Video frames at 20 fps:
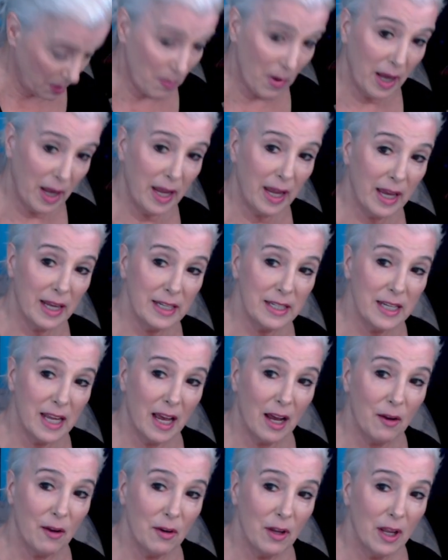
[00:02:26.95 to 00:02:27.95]
my head
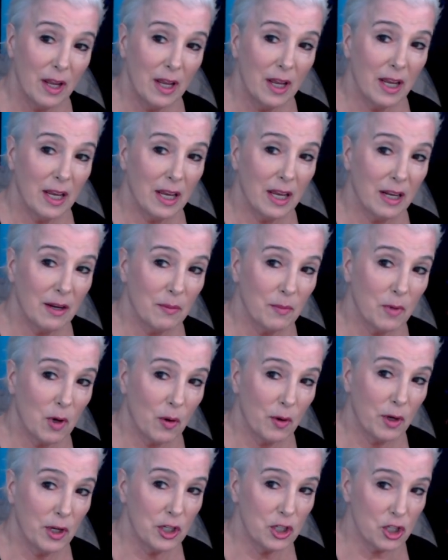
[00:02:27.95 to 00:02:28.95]
down and I'm
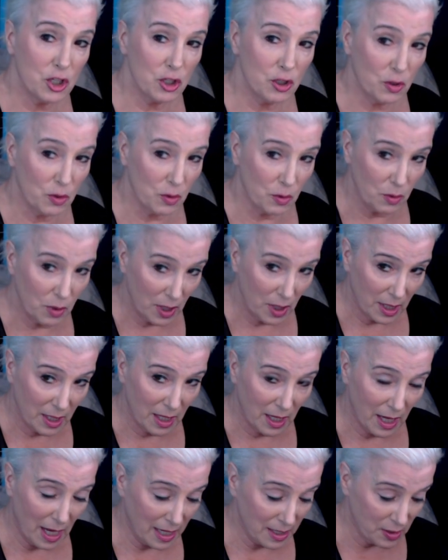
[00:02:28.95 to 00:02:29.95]
going to,
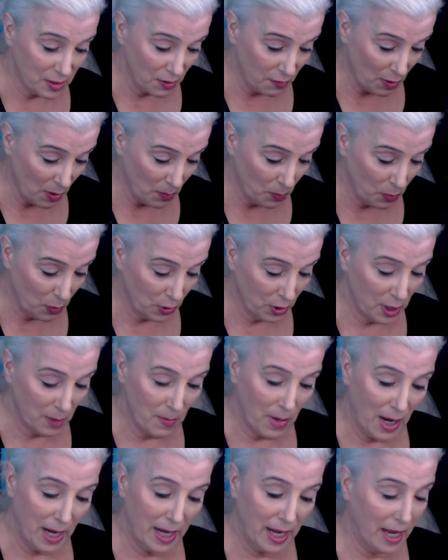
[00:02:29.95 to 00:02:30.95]
as if I'm
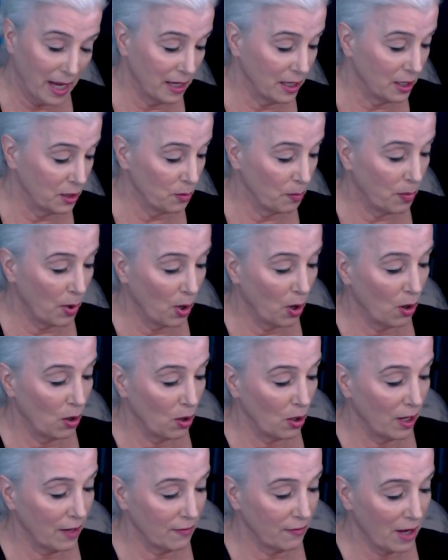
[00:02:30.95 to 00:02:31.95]
putting my head in a
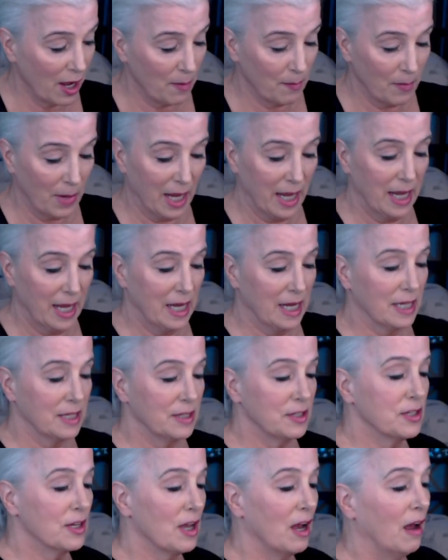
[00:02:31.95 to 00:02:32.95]
bowl, I've got my
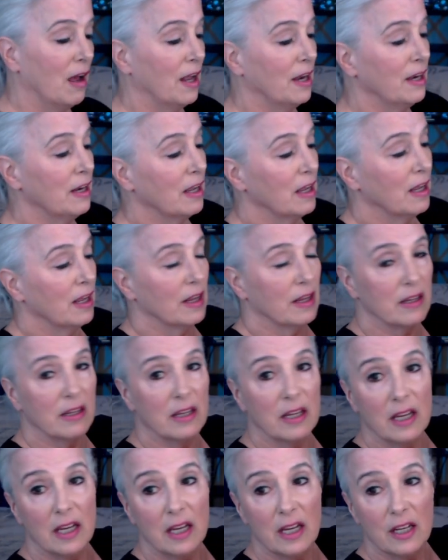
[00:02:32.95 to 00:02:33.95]
hands on
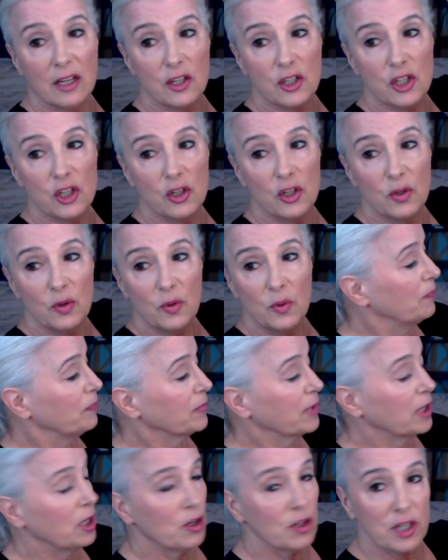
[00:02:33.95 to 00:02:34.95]
the
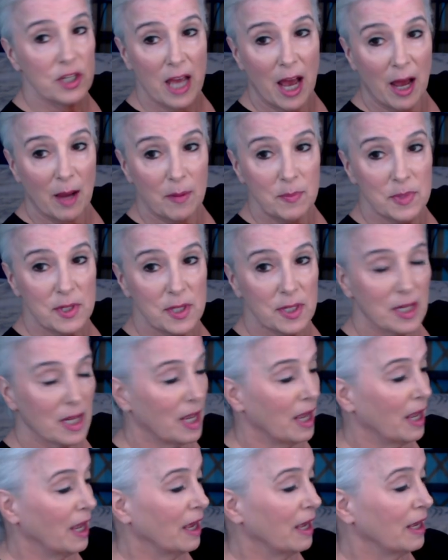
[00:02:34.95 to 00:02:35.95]
two ear tabs
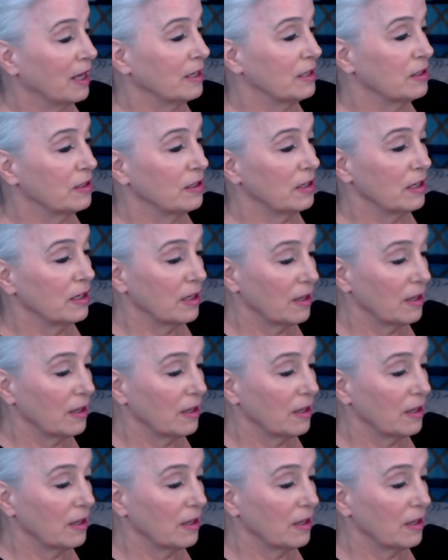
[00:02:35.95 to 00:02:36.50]
and